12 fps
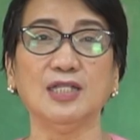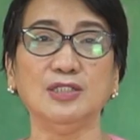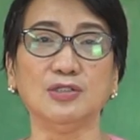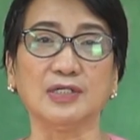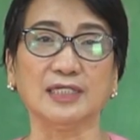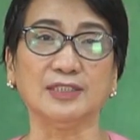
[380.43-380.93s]

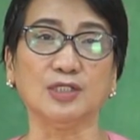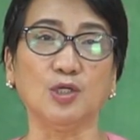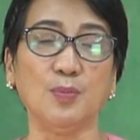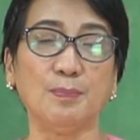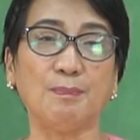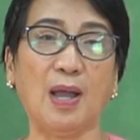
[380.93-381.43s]
Look at the
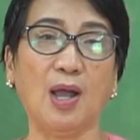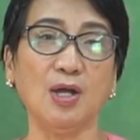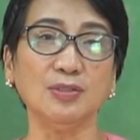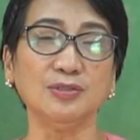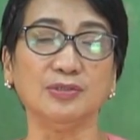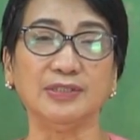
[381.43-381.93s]

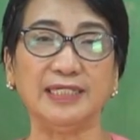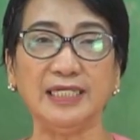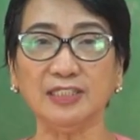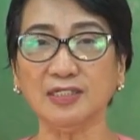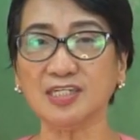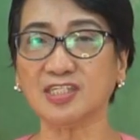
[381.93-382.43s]
compound on
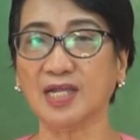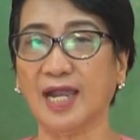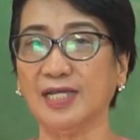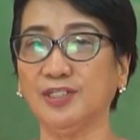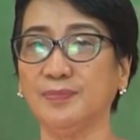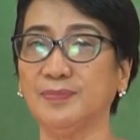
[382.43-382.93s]
either
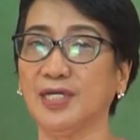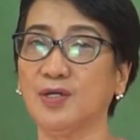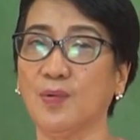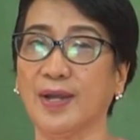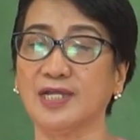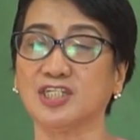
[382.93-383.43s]
side of the
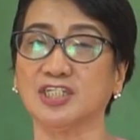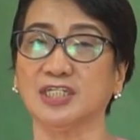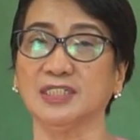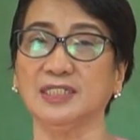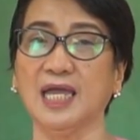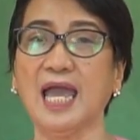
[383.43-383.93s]

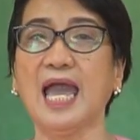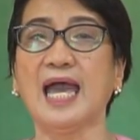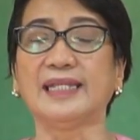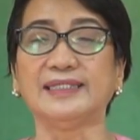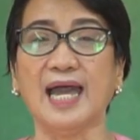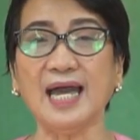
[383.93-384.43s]
equation
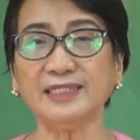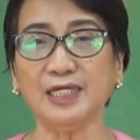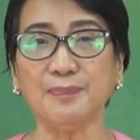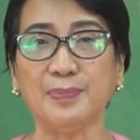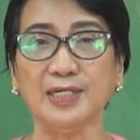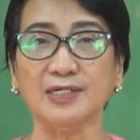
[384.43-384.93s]
that
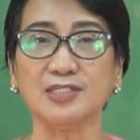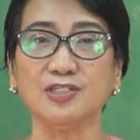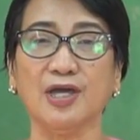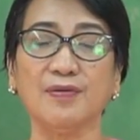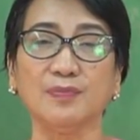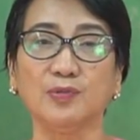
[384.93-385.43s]
appears
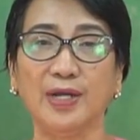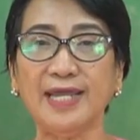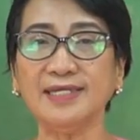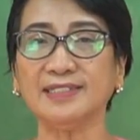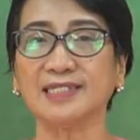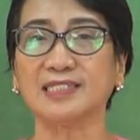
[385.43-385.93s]
to have
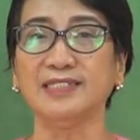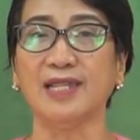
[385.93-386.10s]
greatest